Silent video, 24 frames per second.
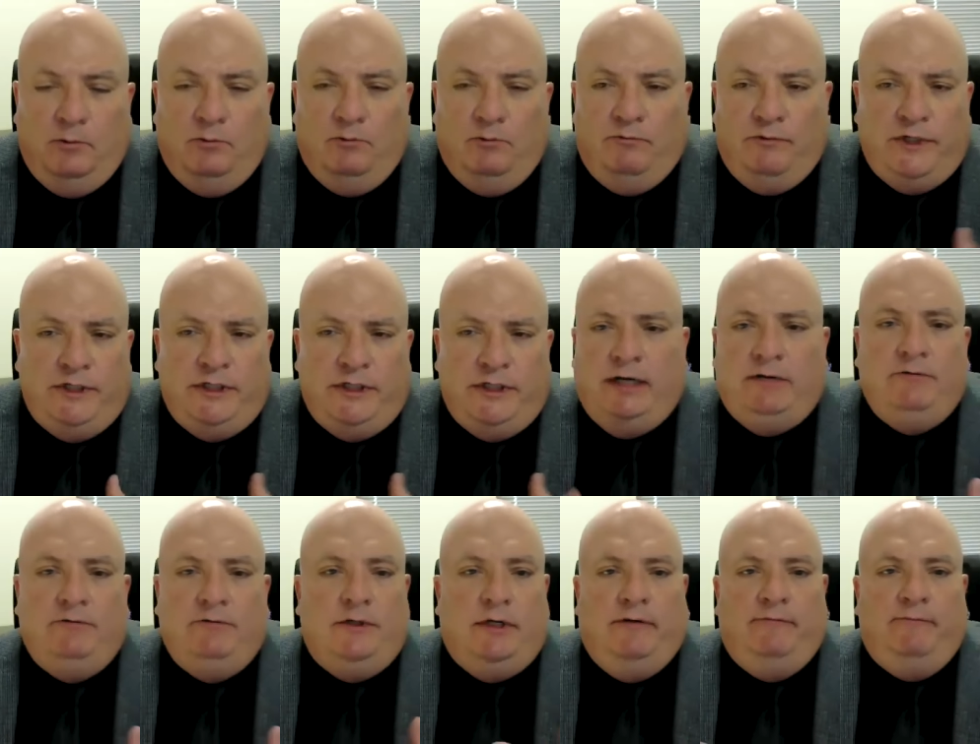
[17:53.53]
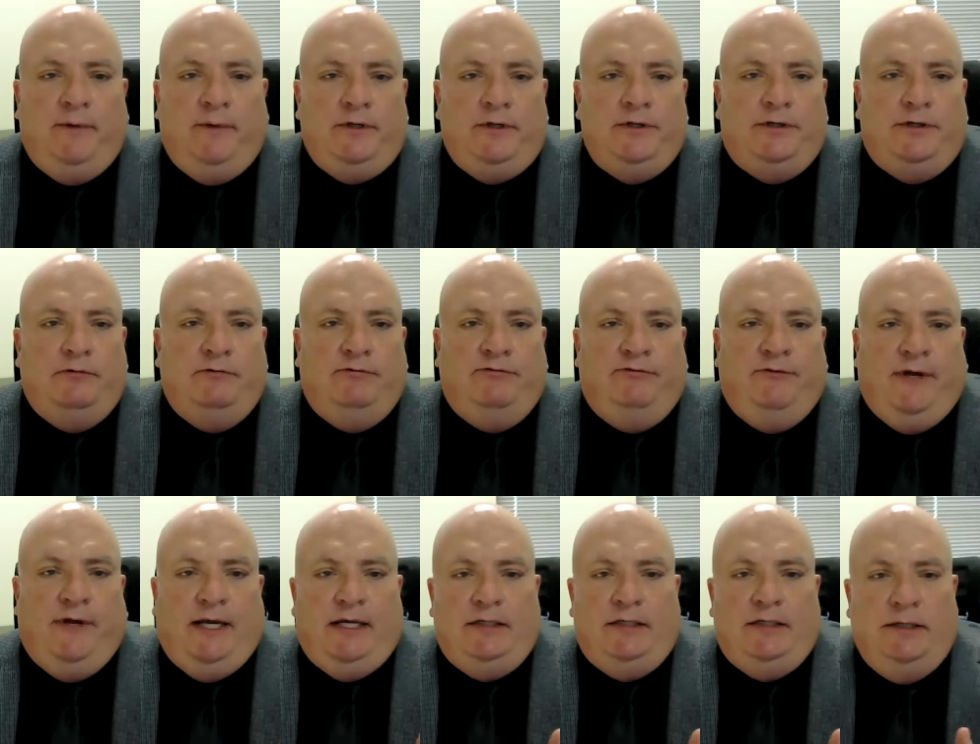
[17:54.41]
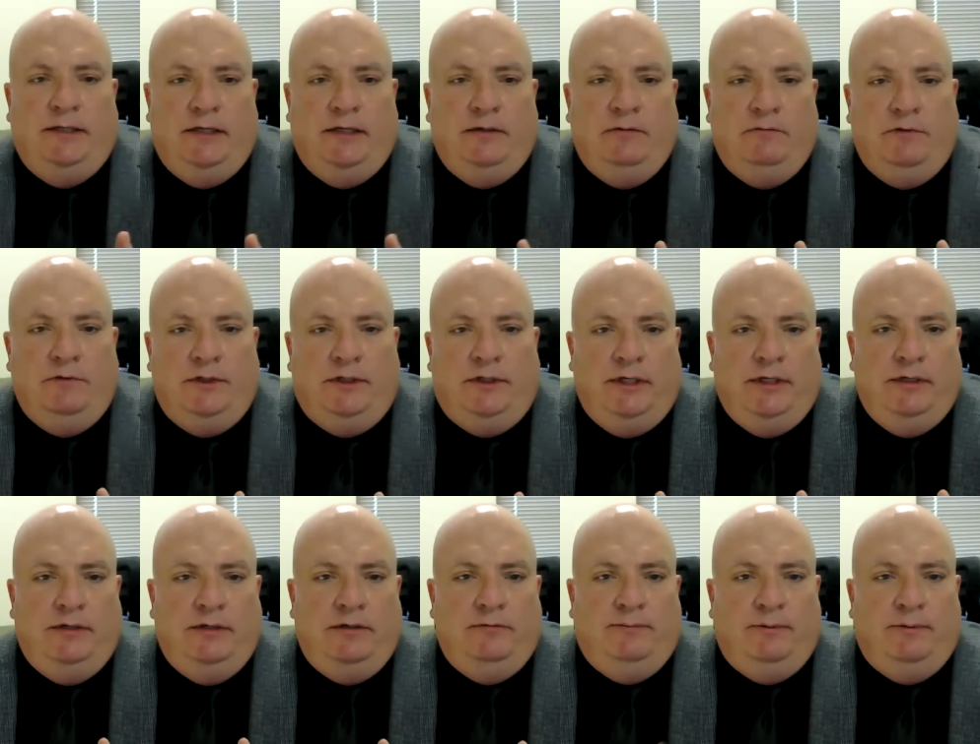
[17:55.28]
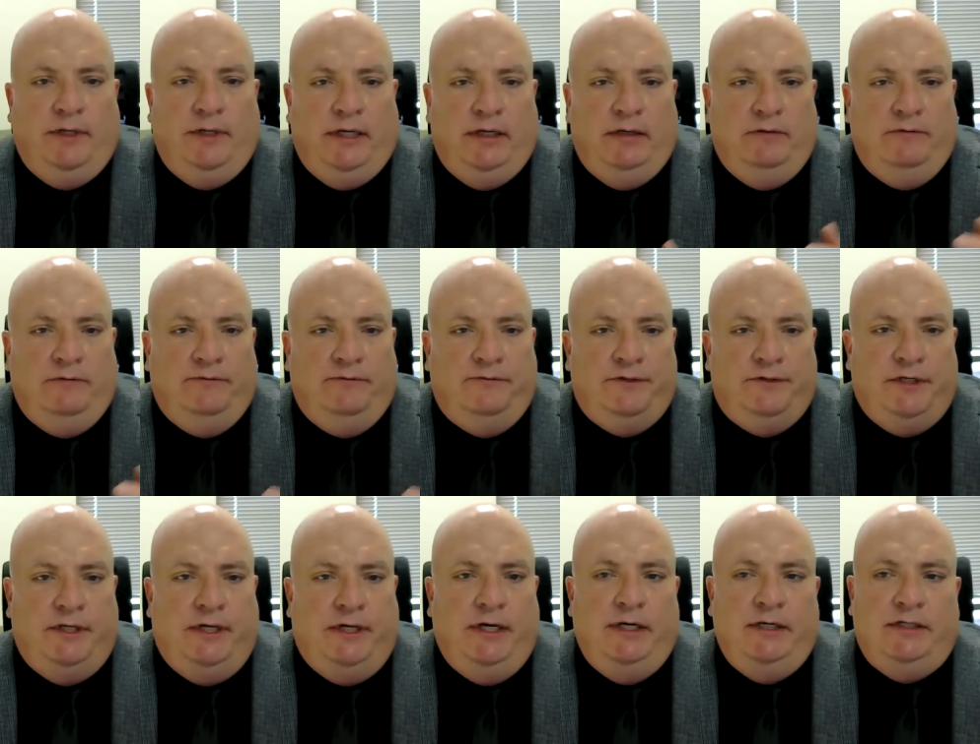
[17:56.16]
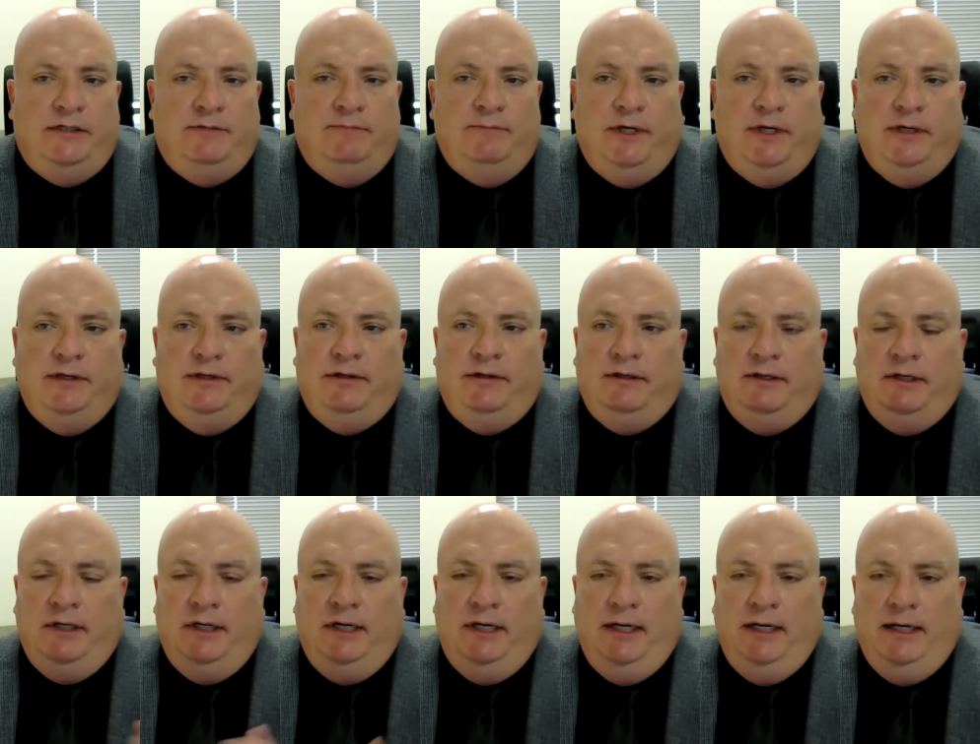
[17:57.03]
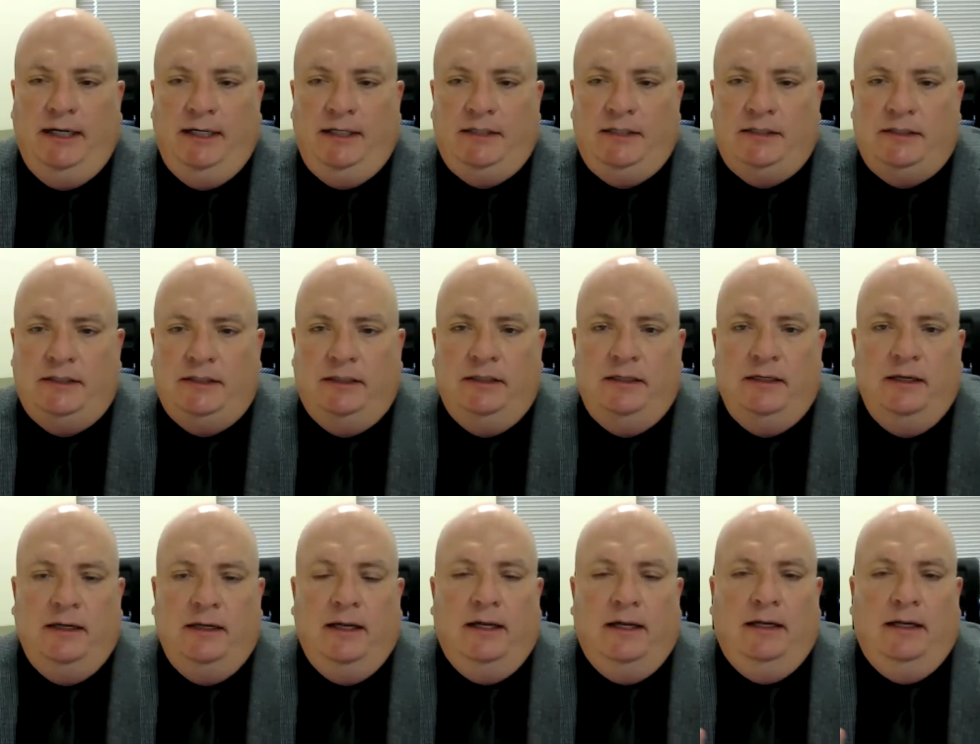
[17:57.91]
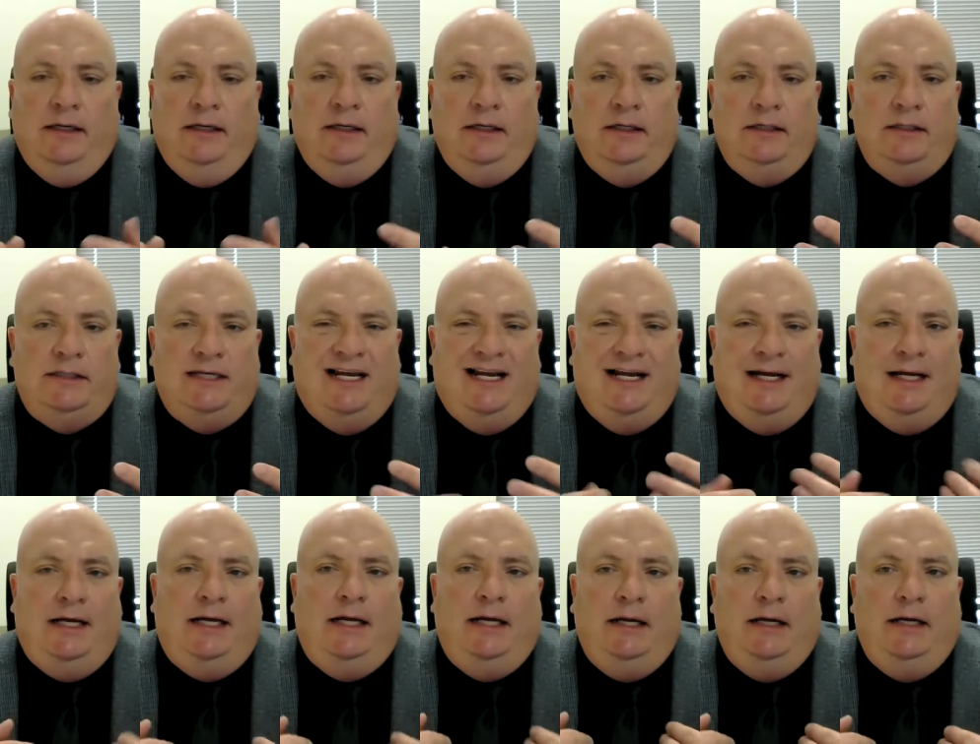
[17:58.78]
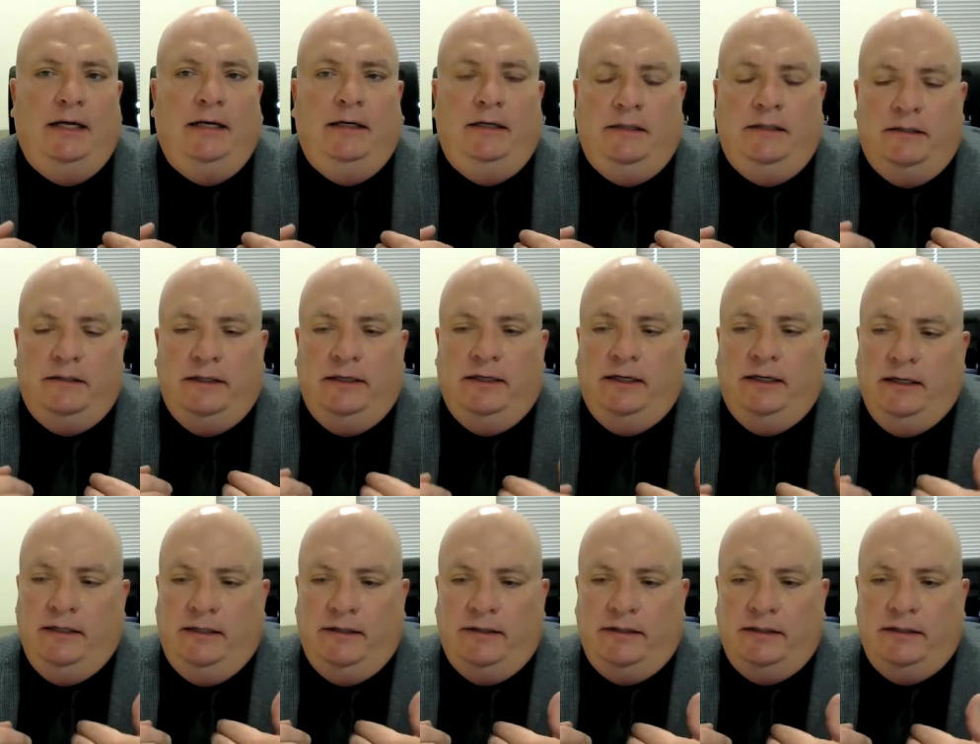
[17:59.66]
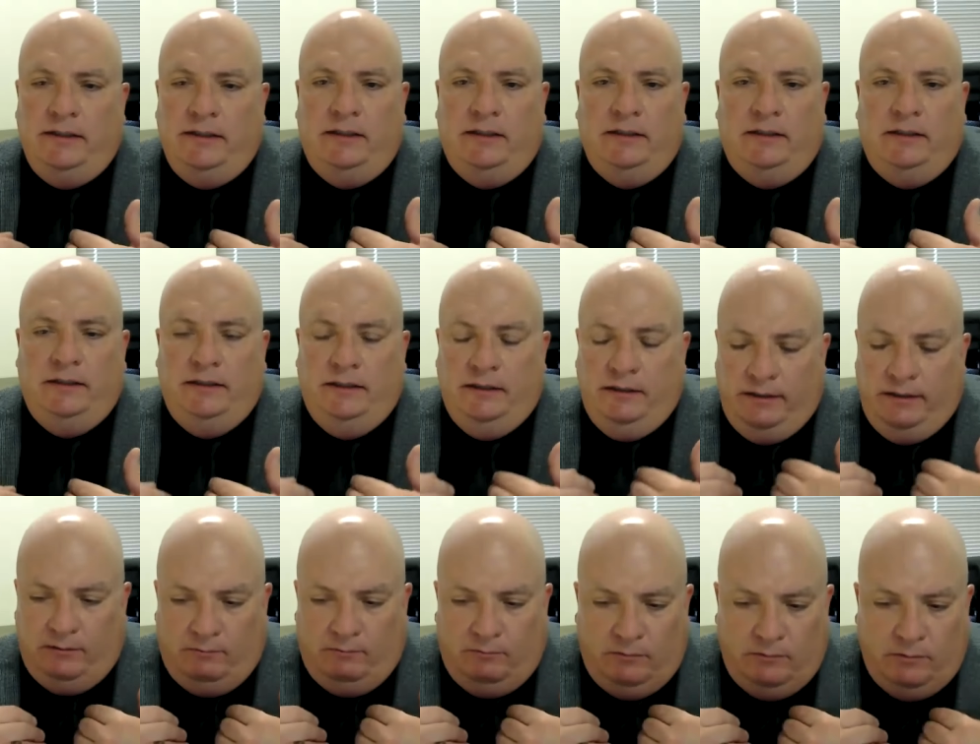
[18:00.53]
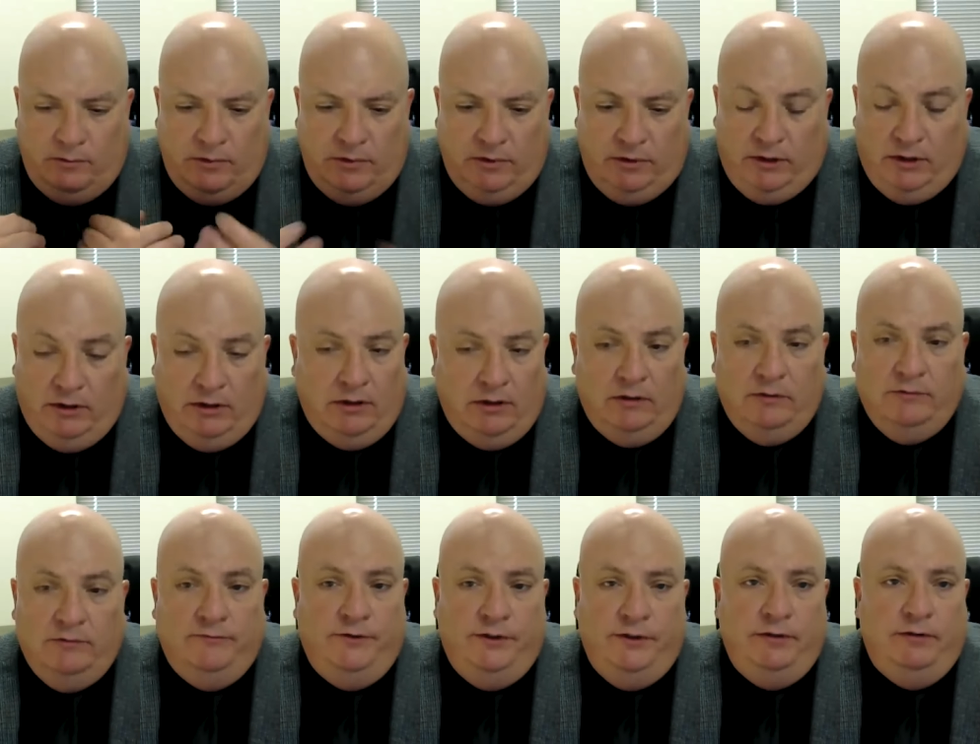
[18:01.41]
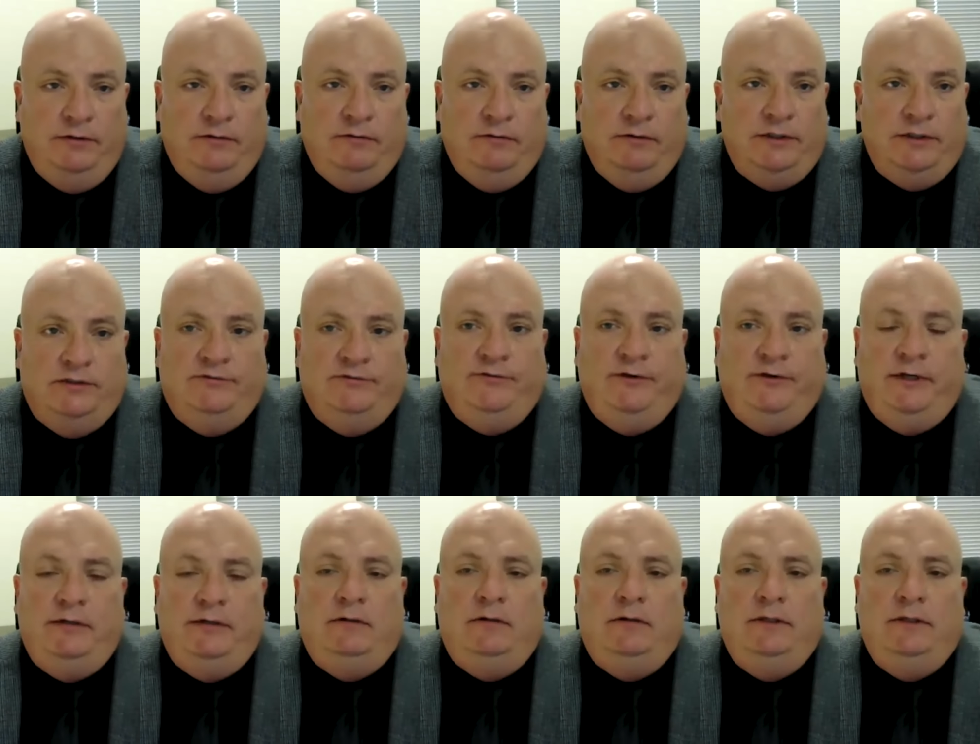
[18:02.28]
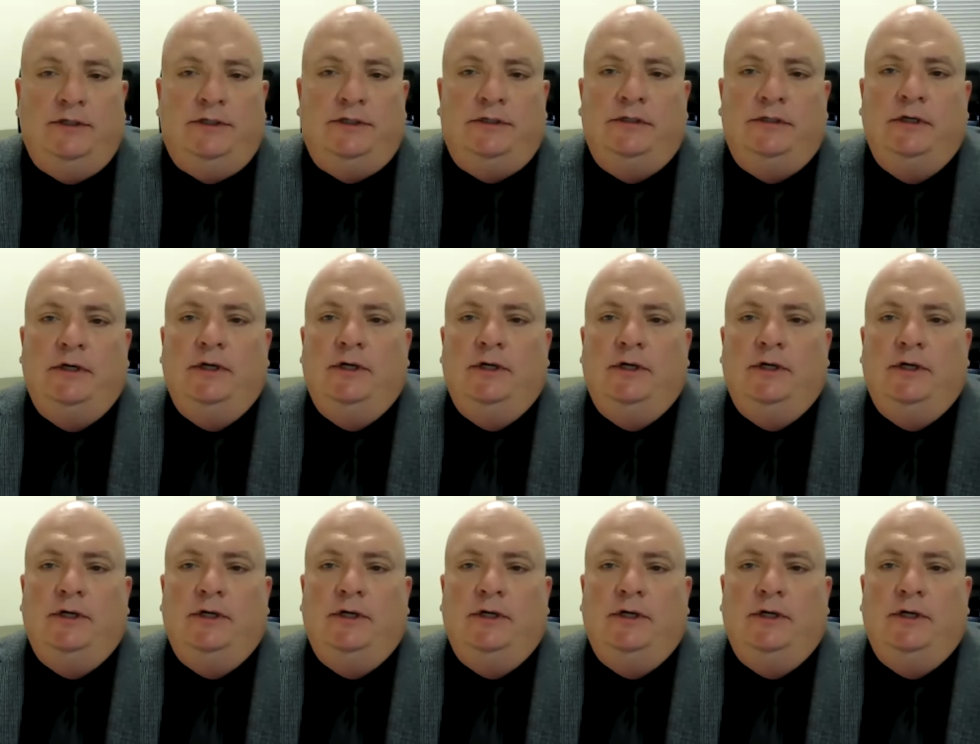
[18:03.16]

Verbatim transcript: The reason I was I've been so fascinated with the interplay of Sineneng-Smith and Hansen is I and I think all of you as Federalists